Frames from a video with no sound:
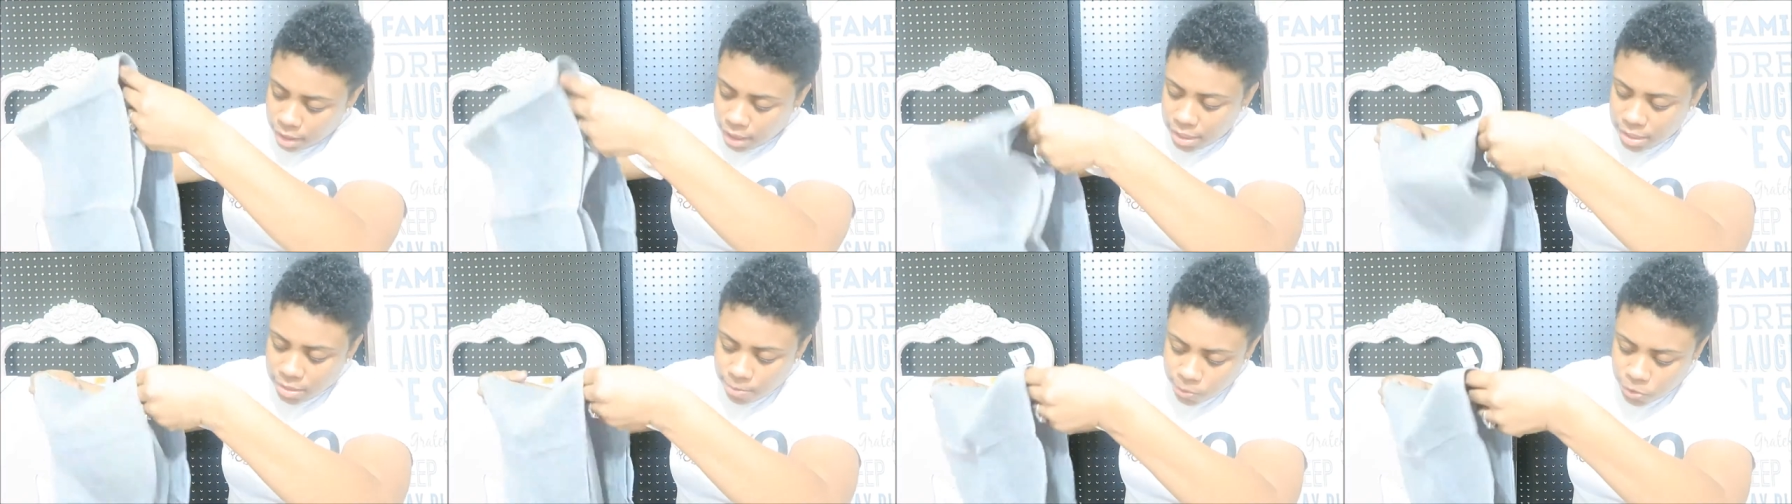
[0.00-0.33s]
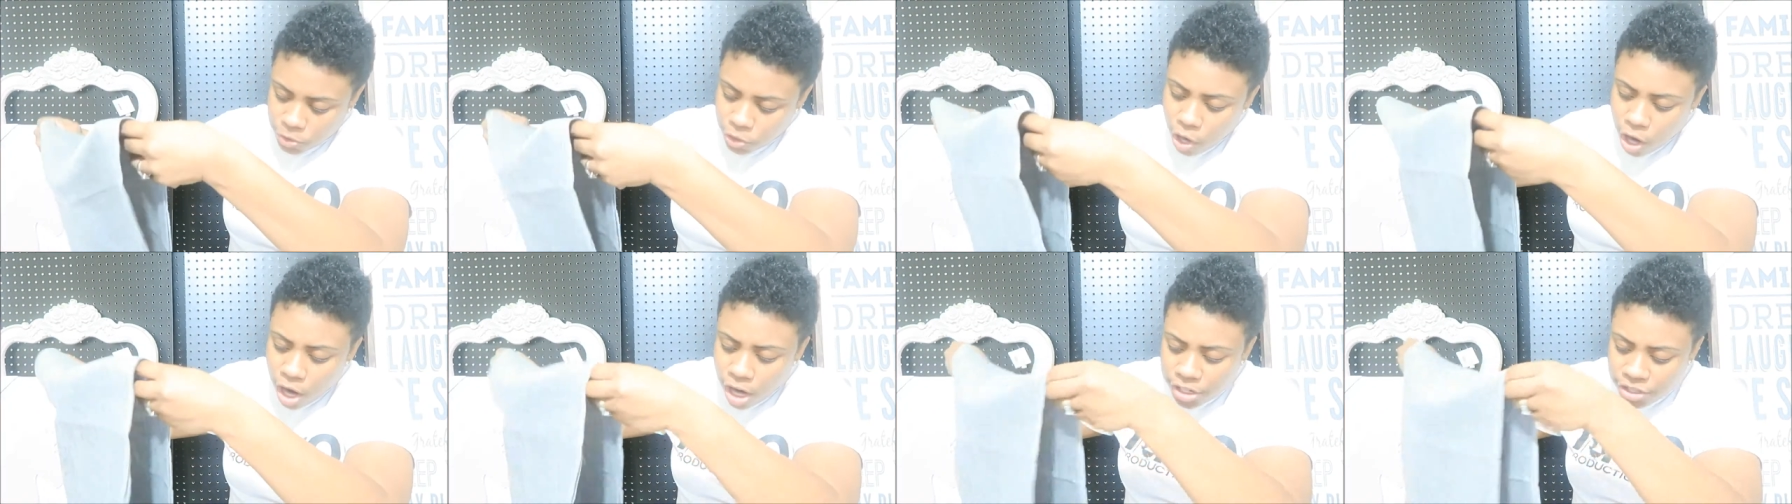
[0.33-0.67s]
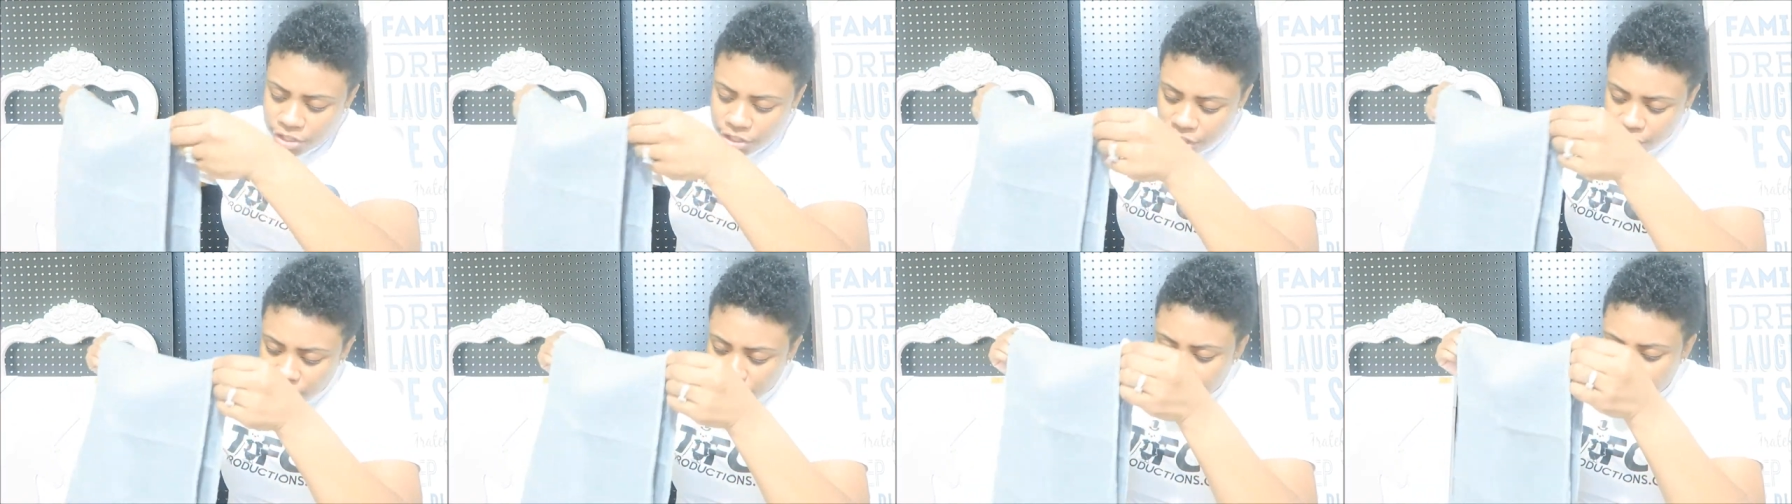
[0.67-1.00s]
get some
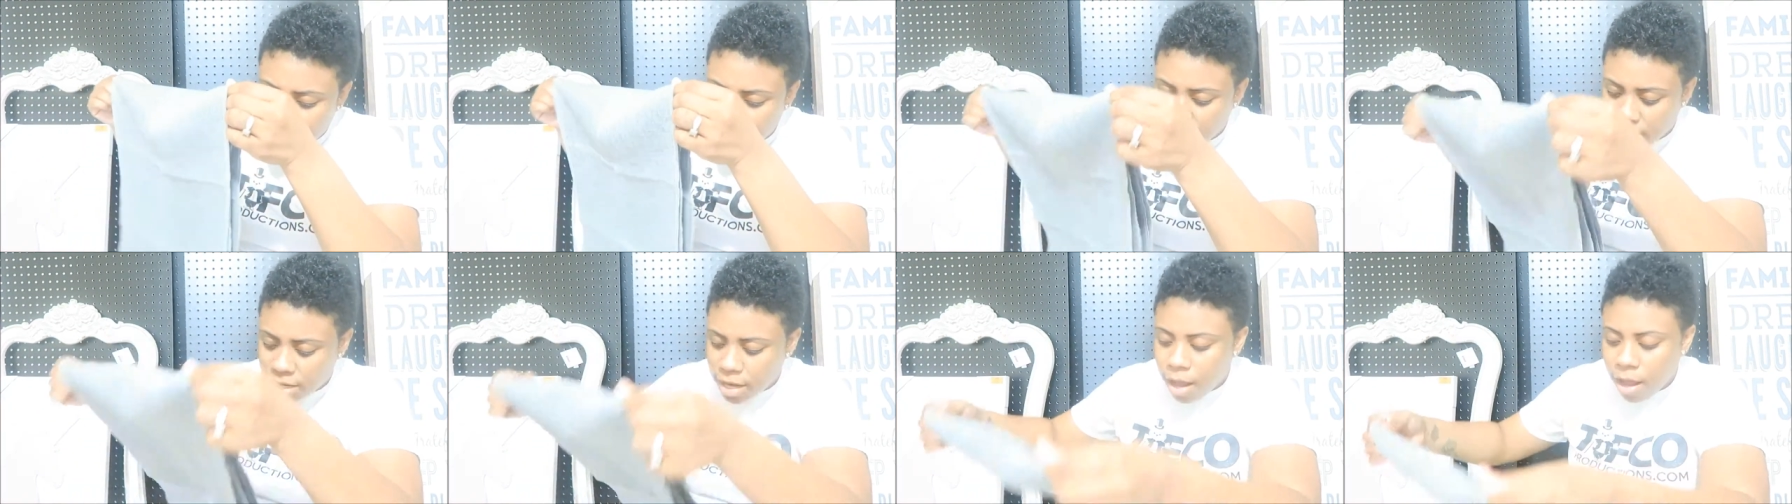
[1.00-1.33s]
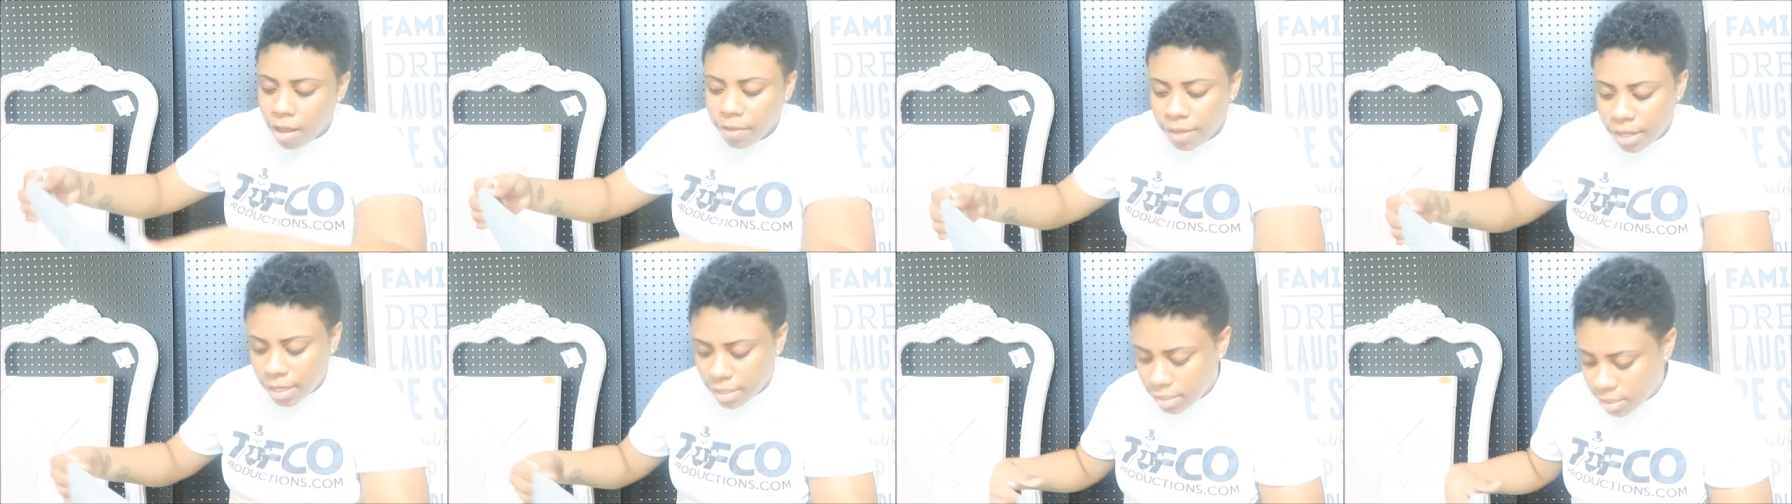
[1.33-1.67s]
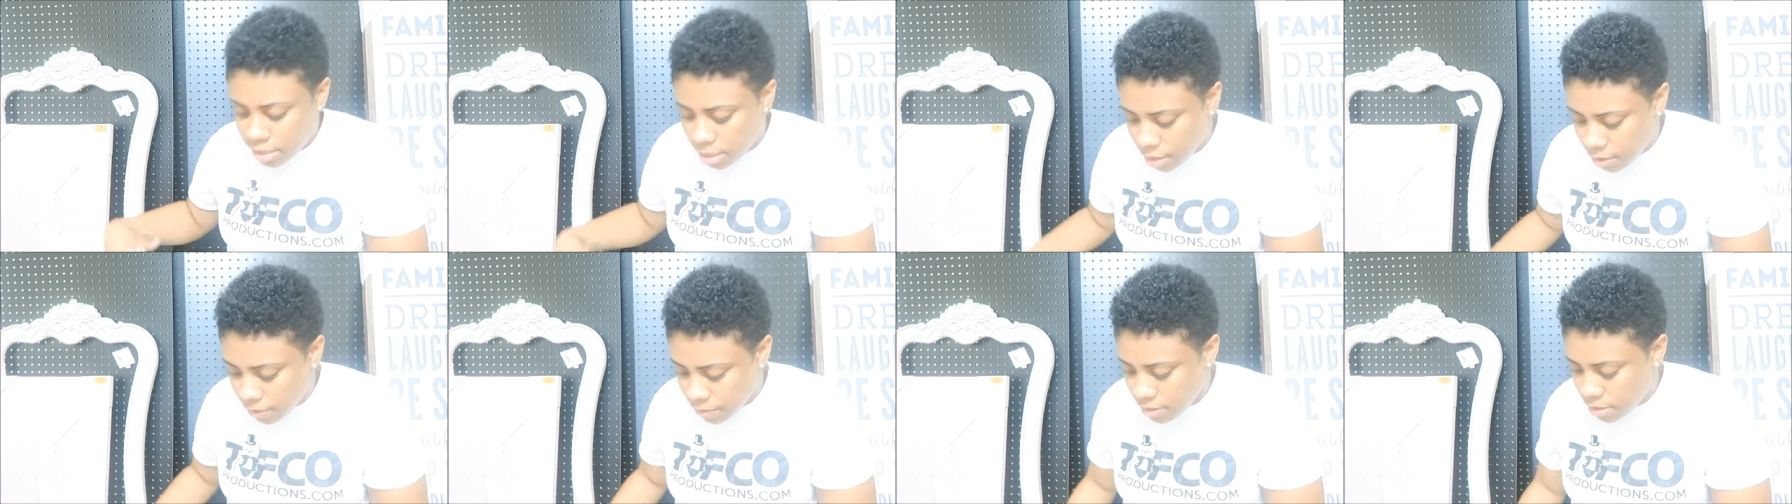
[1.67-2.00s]
chargers and all that
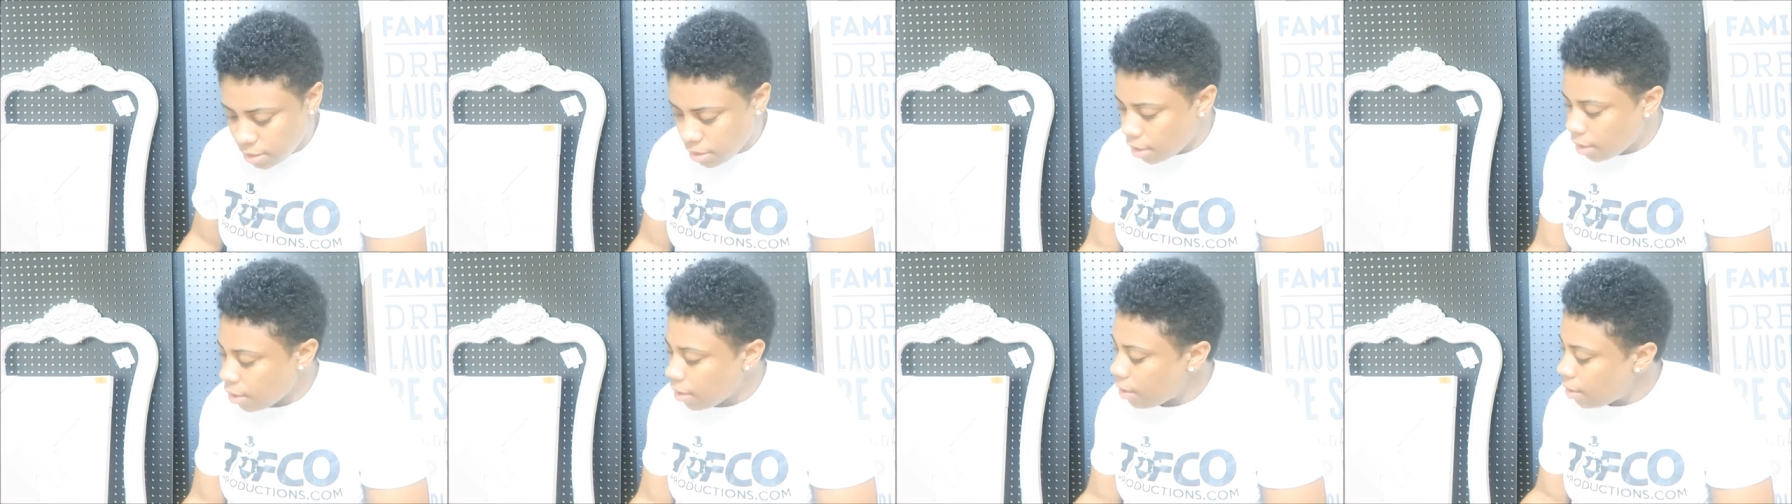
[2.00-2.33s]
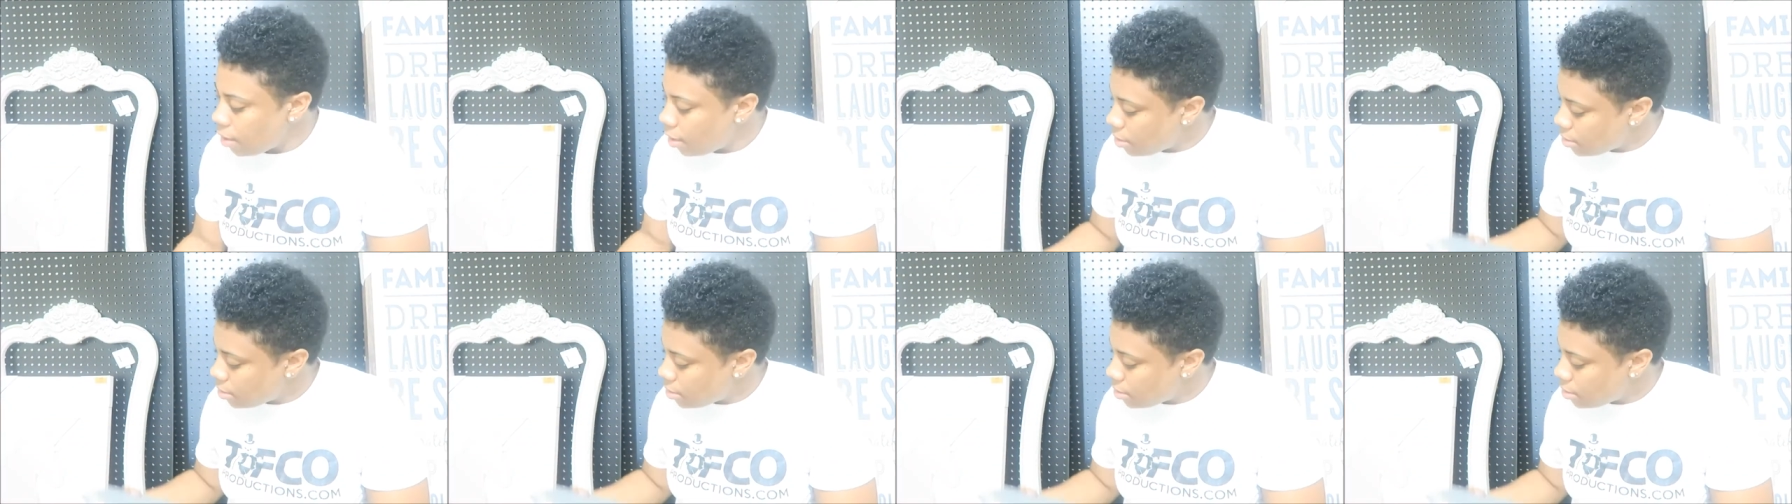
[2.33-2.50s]
stuff to